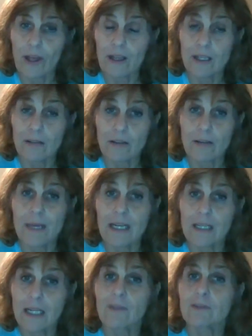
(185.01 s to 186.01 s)
You know what I mean?
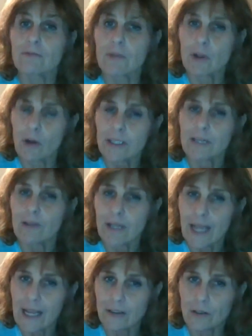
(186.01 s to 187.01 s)
And you have to read all the different
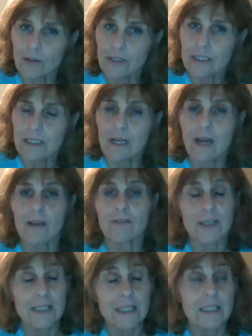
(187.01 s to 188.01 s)
cantos and
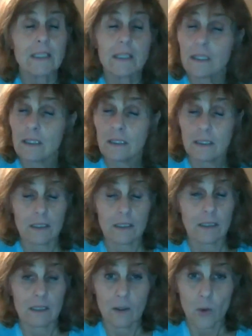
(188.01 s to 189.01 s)
stuff. And
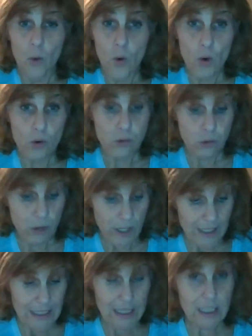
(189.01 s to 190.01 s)
whew,
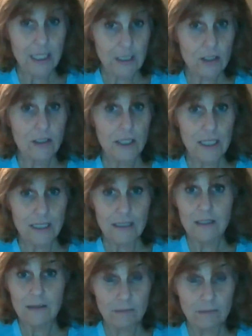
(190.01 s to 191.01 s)

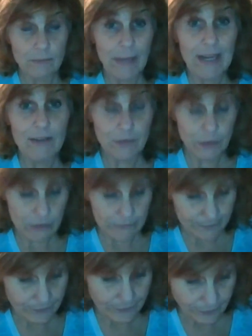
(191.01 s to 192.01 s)
it's painful.